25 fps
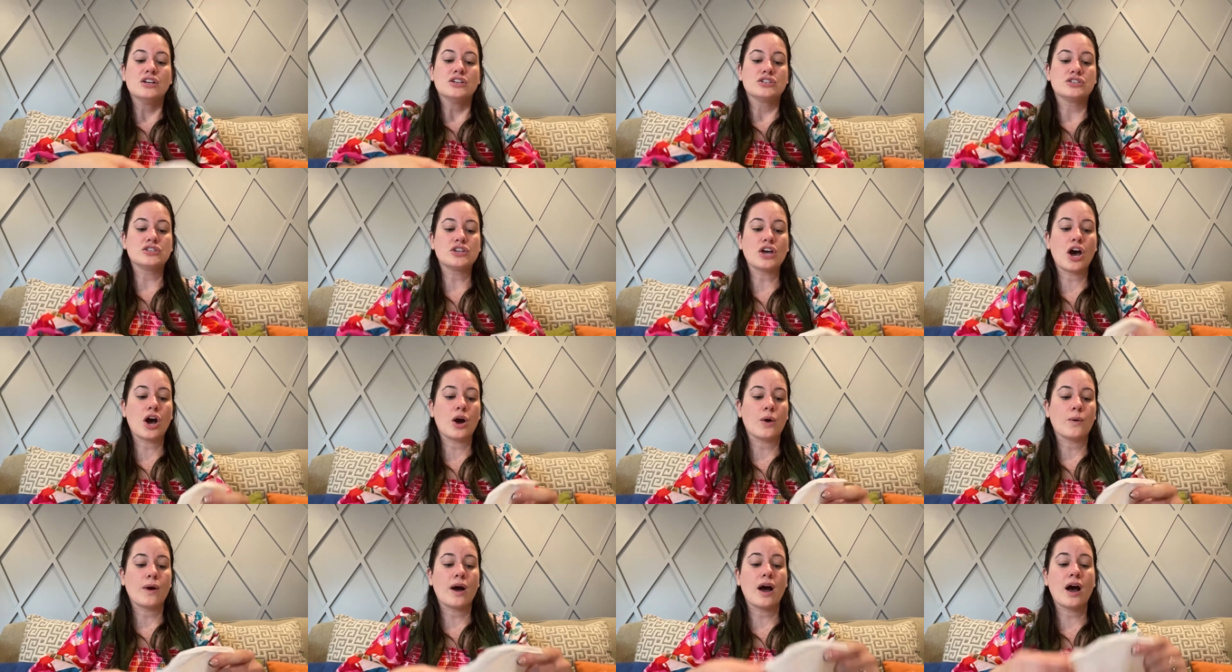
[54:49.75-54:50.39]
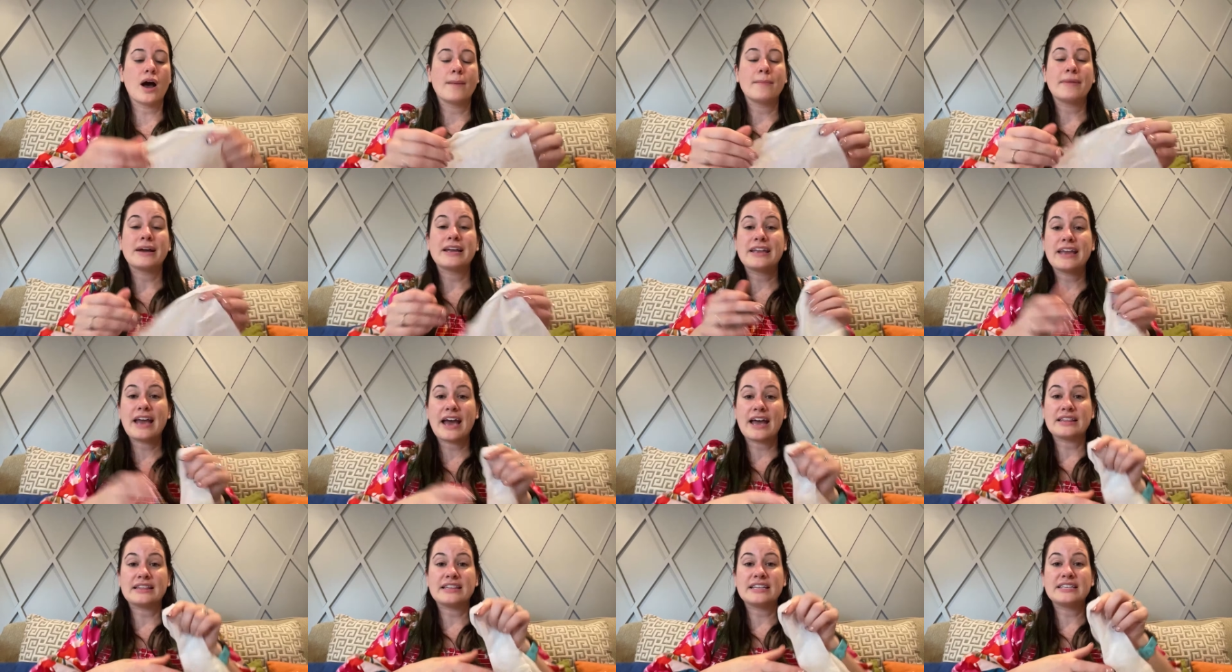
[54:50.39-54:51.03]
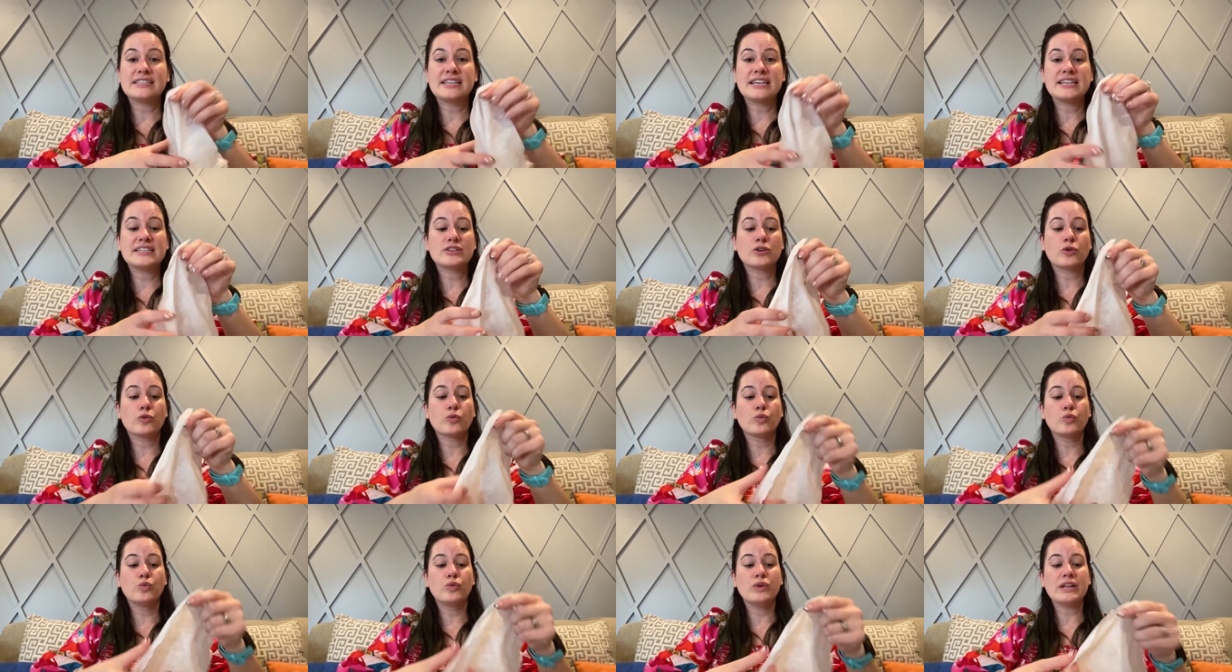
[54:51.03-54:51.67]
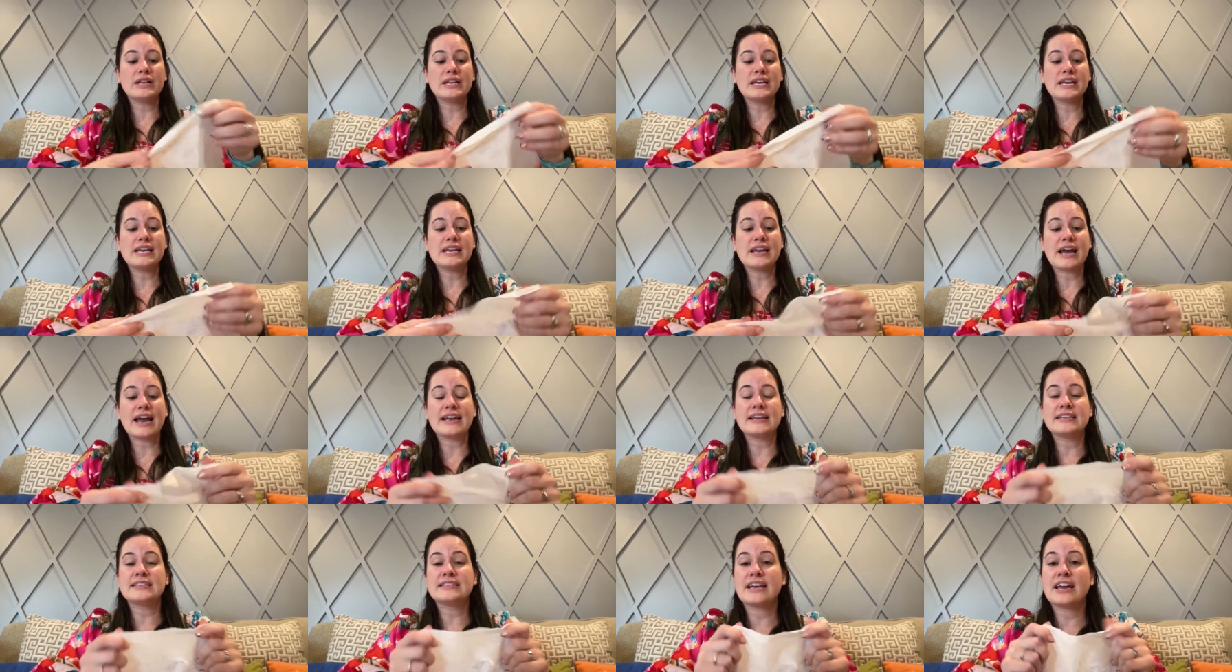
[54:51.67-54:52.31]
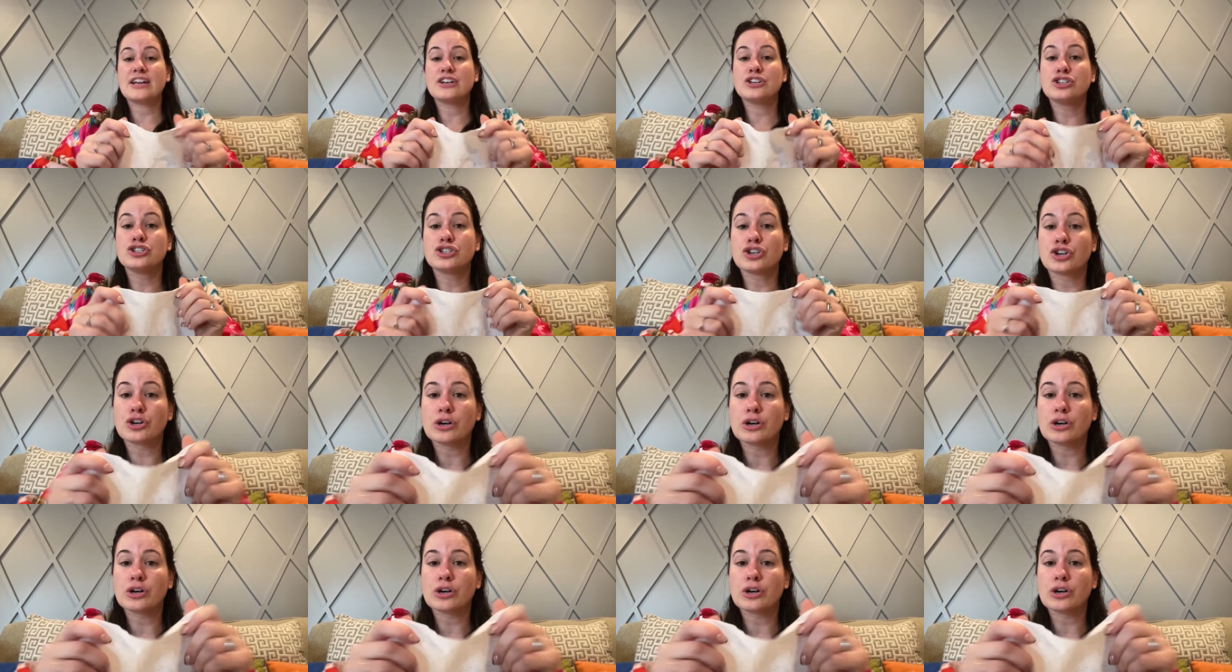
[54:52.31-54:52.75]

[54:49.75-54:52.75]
So um, again, this is really nice and